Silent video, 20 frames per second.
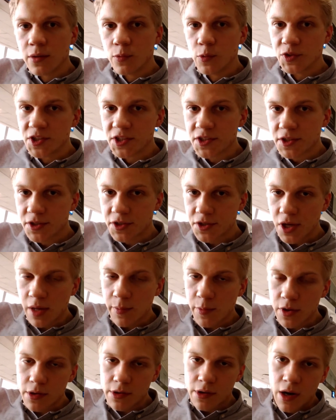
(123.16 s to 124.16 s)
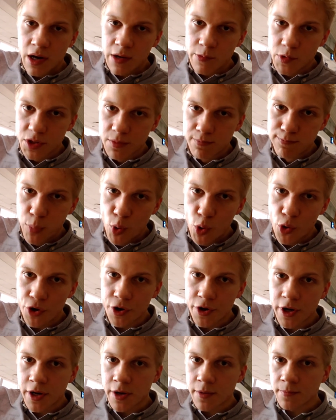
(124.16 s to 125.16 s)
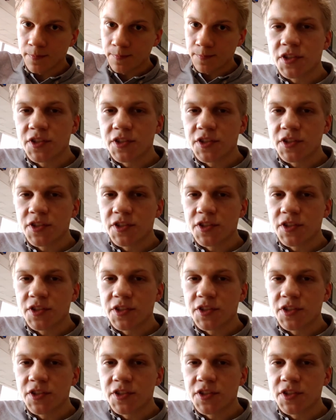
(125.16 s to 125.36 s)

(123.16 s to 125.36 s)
which is the same year I was born in.